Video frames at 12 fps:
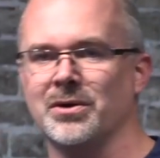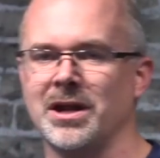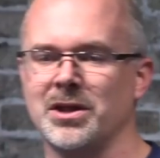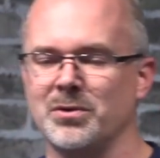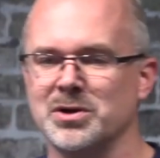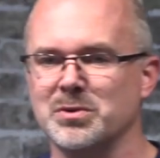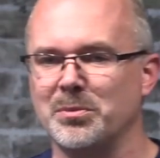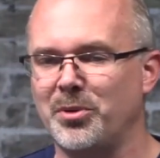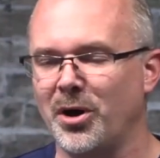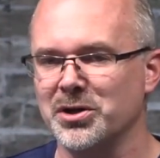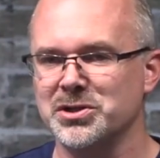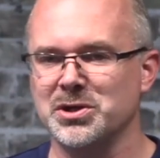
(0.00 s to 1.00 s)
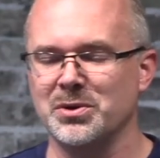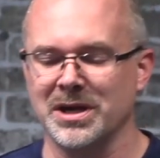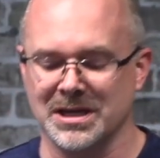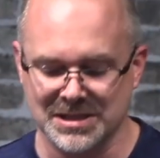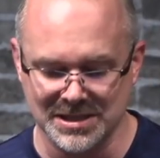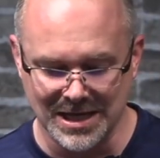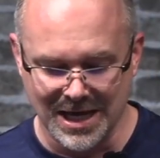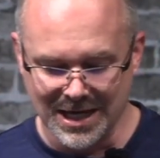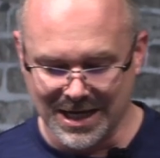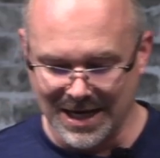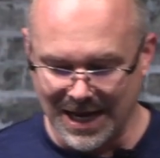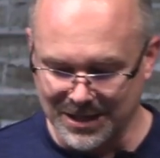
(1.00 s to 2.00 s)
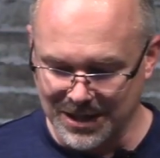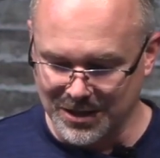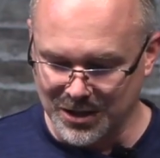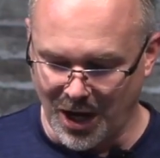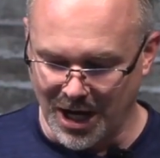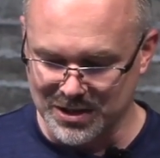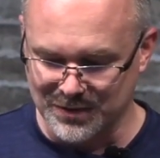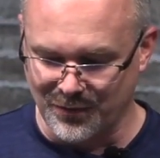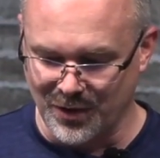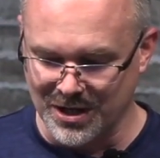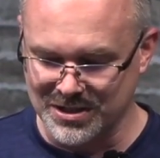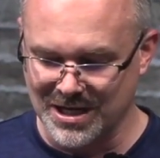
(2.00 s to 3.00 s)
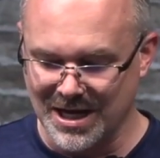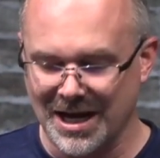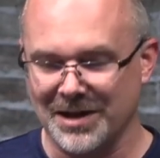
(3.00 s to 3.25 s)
In other words, what Paul's doing is he's connecting the dots for us,